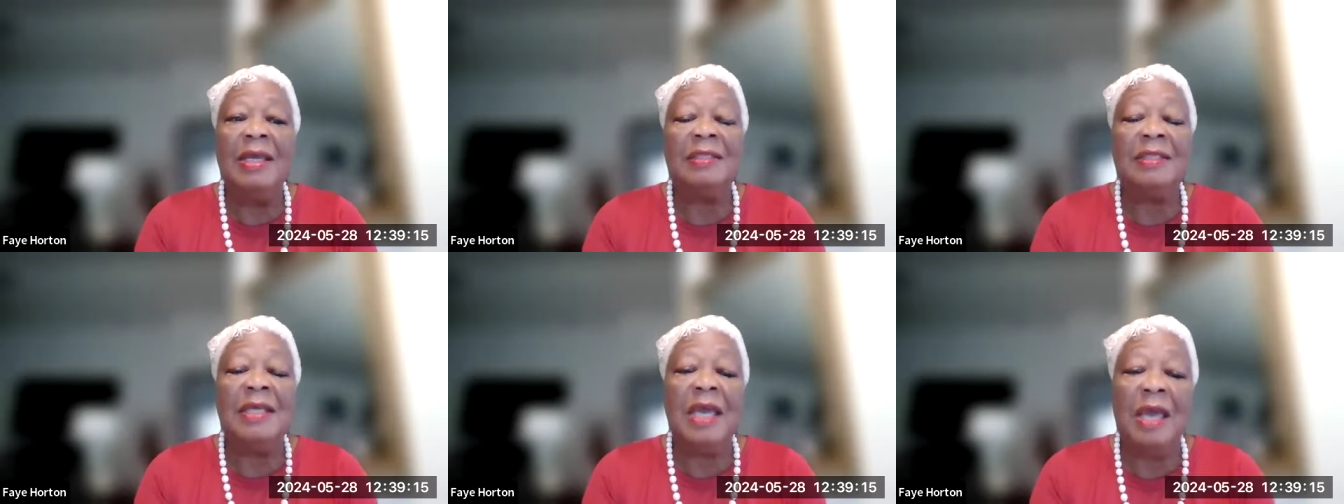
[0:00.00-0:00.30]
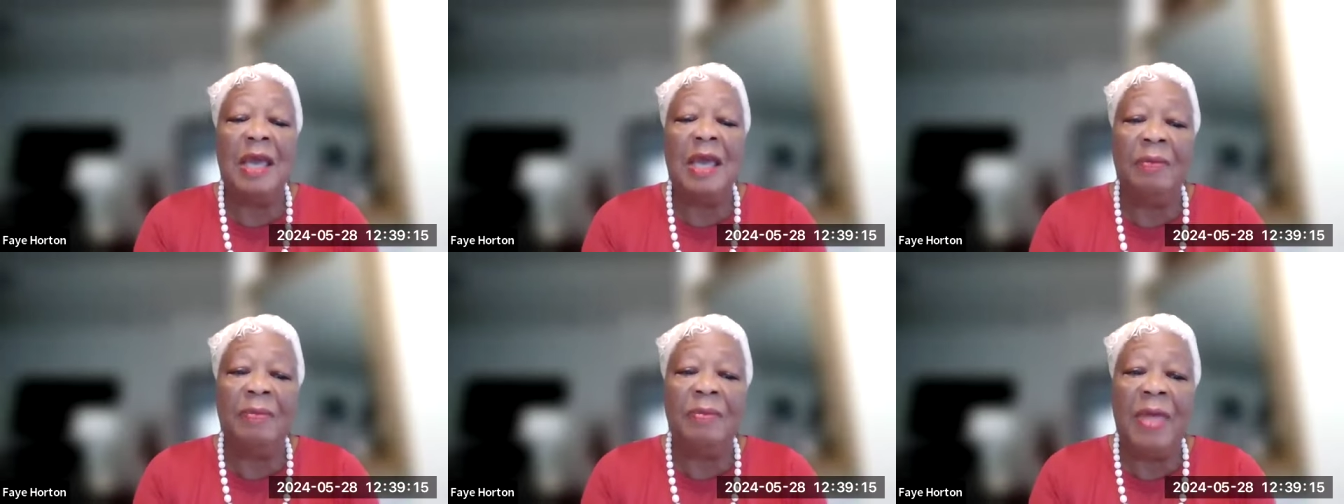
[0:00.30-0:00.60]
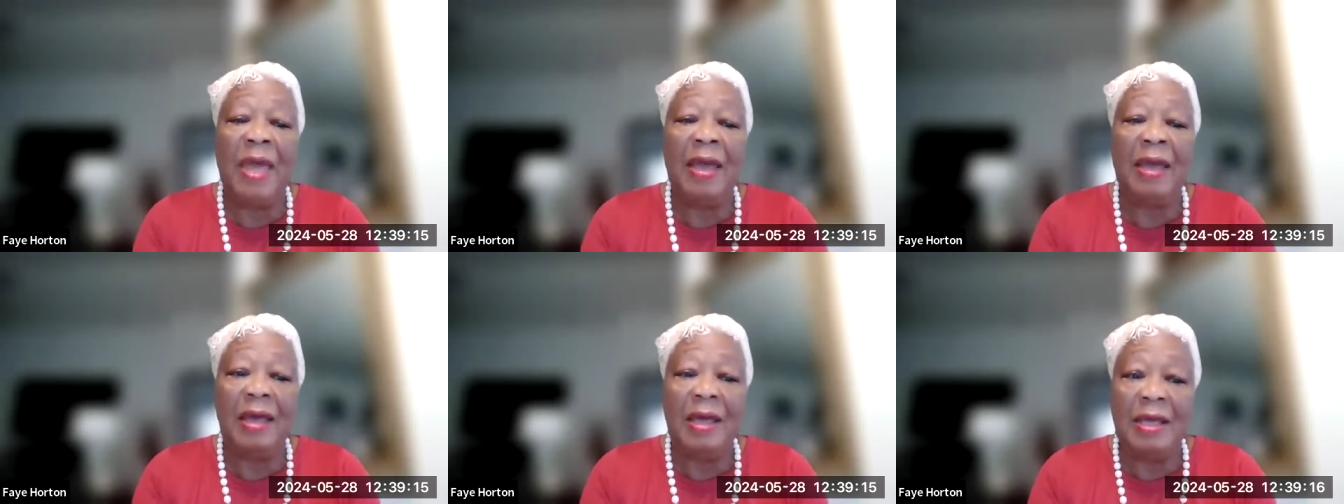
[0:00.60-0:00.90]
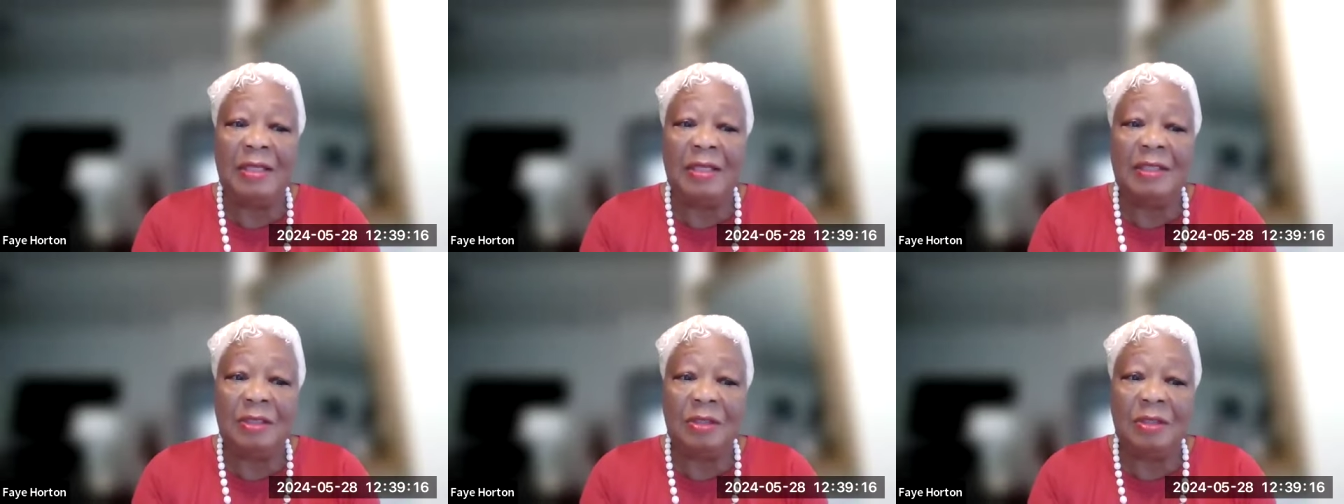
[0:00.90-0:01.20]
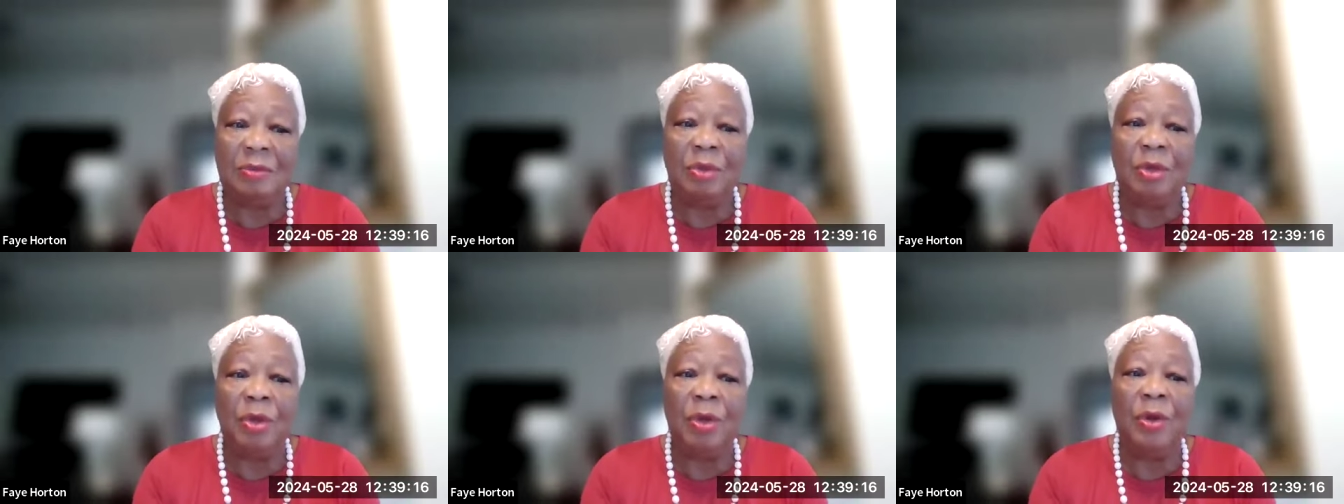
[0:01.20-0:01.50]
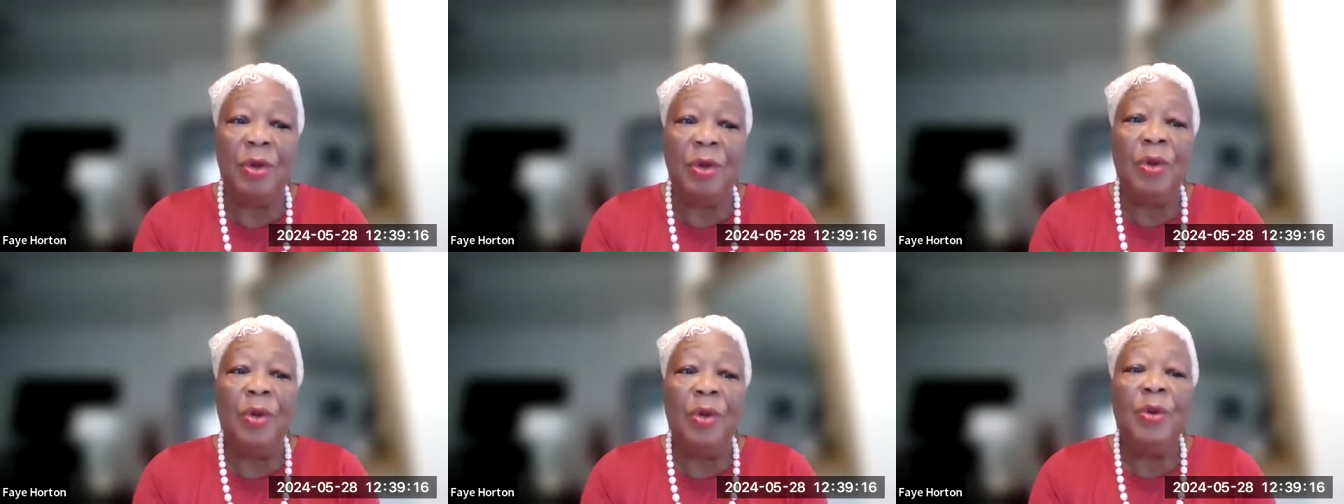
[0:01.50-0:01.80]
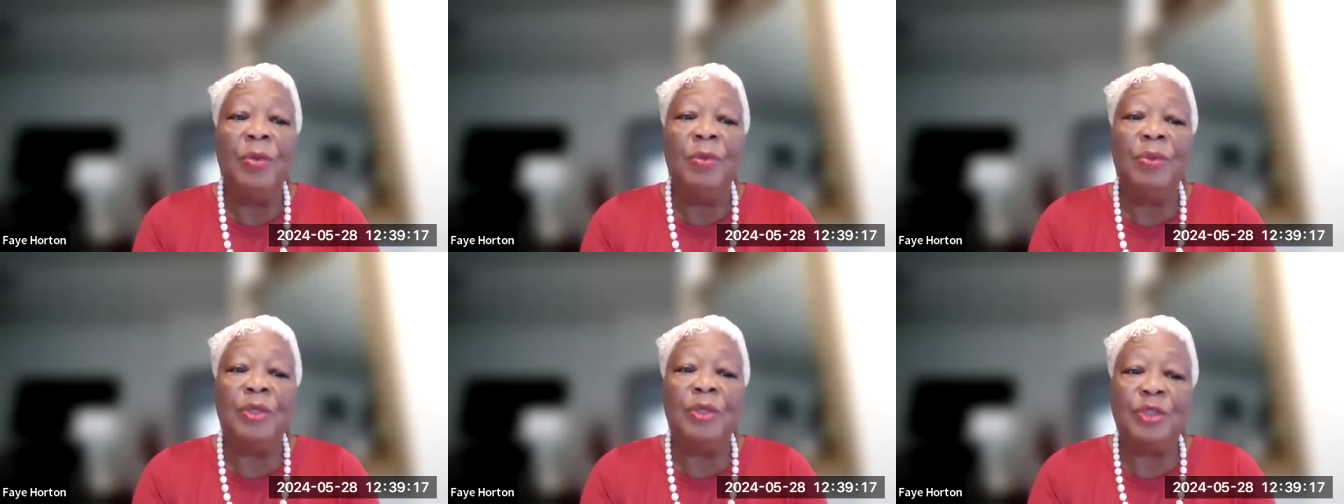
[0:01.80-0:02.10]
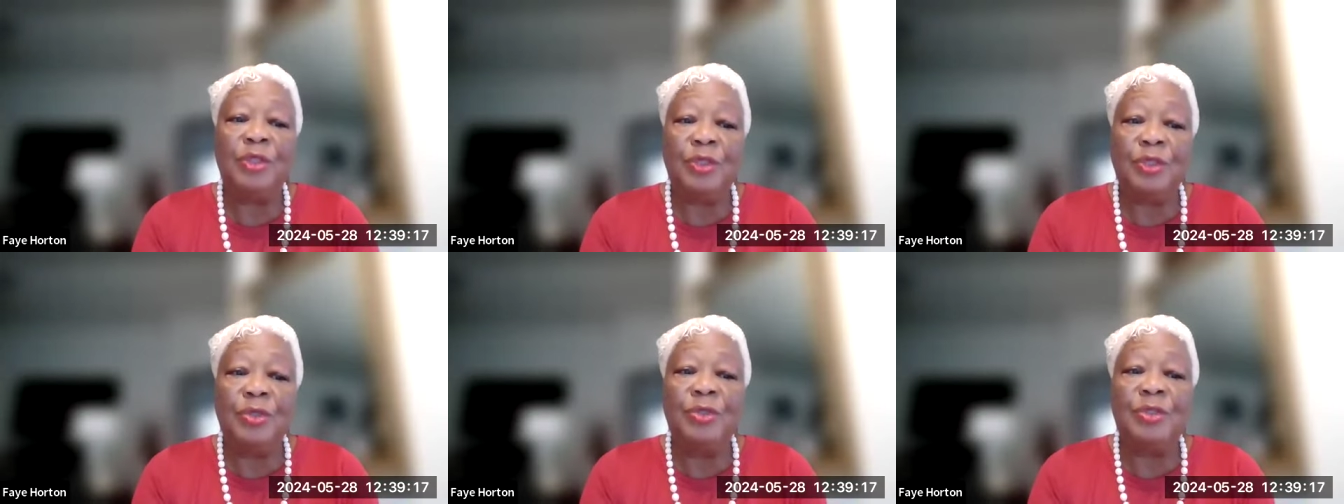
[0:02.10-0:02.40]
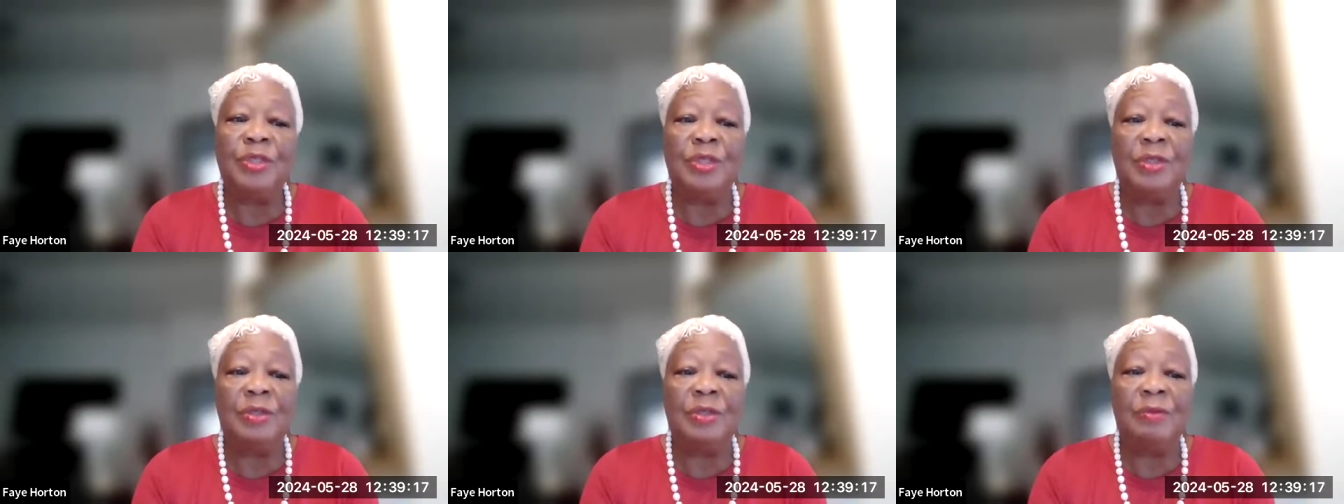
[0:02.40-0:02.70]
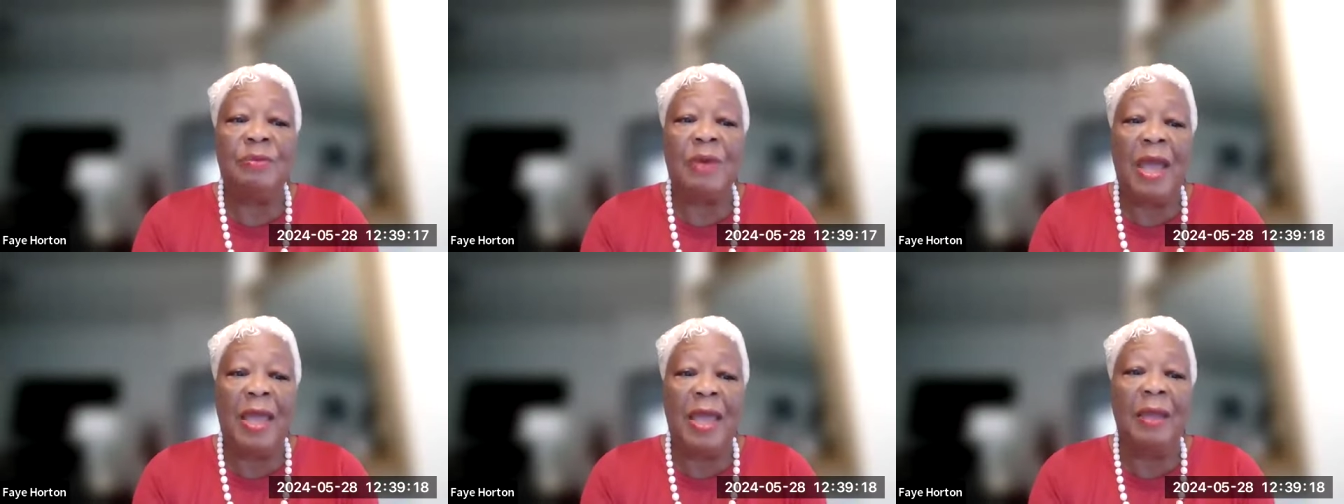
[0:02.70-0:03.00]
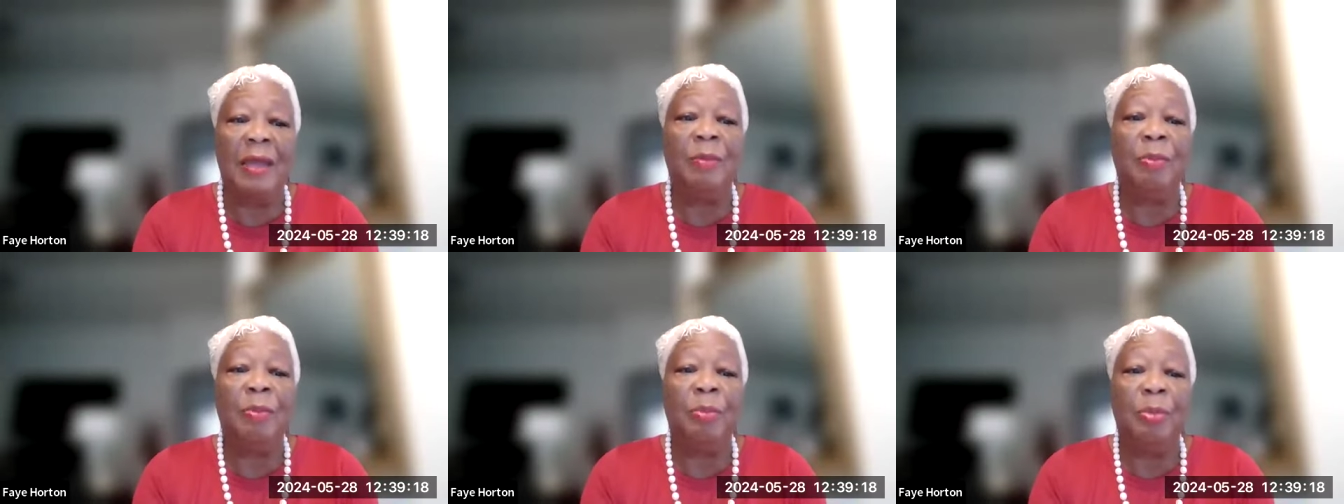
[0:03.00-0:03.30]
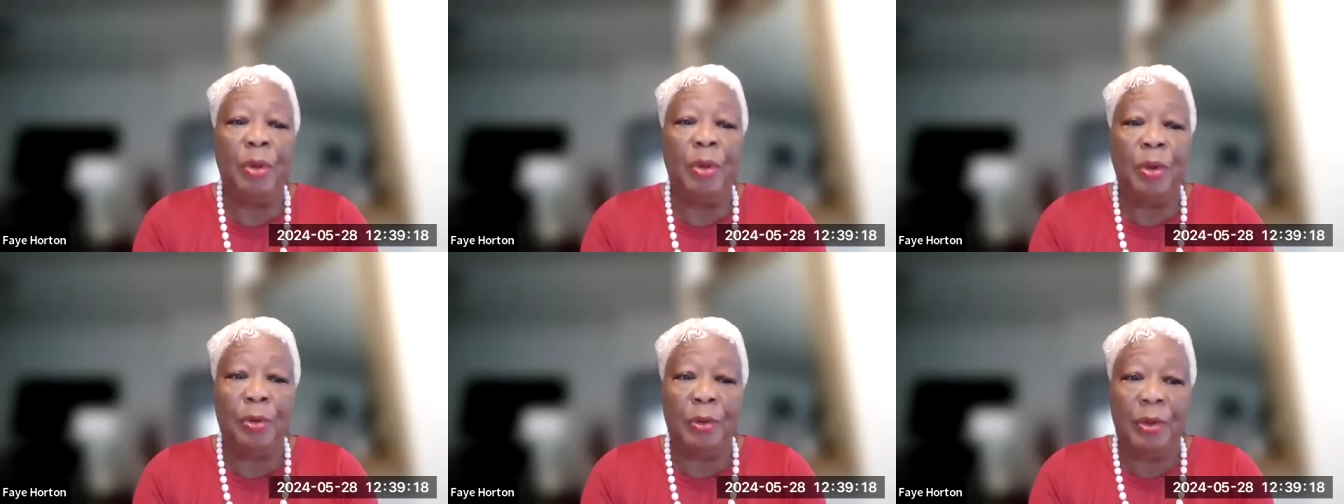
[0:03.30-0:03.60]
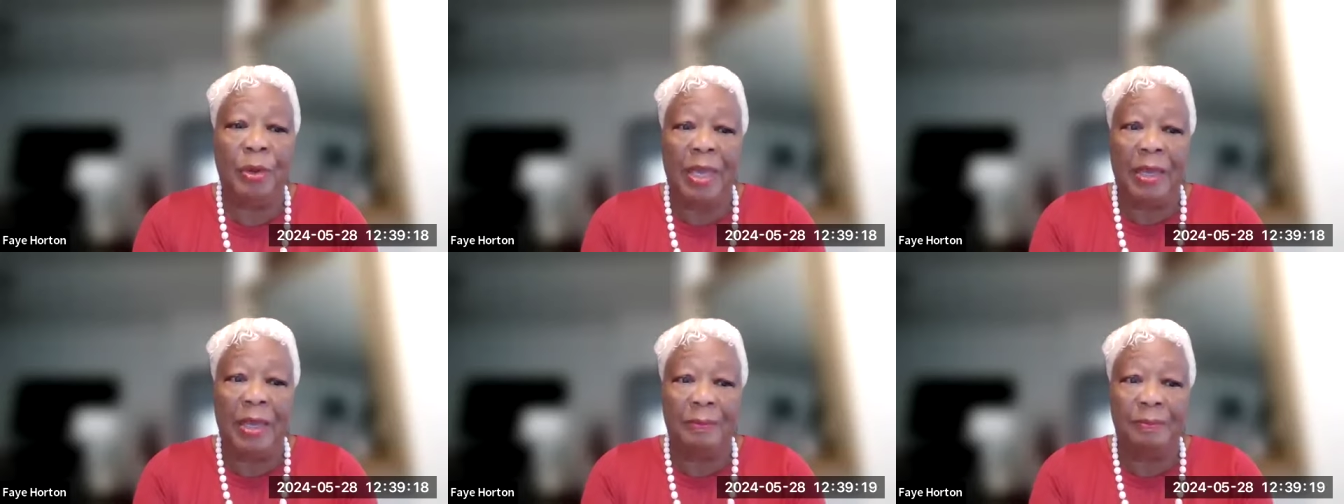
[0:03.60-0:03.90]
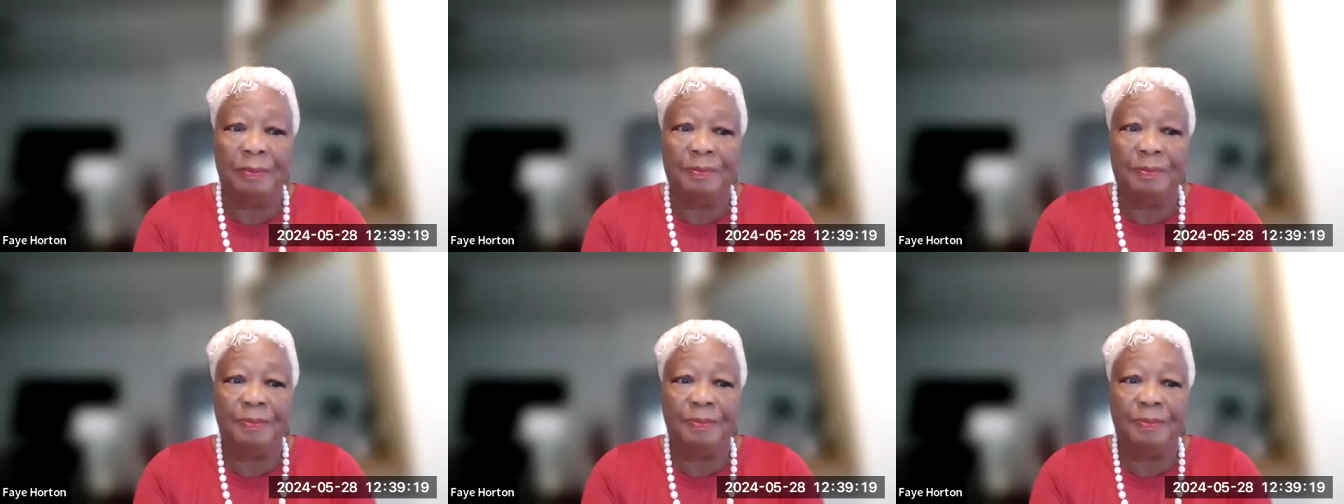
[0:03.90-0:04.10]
to help that customer with choosing the right program.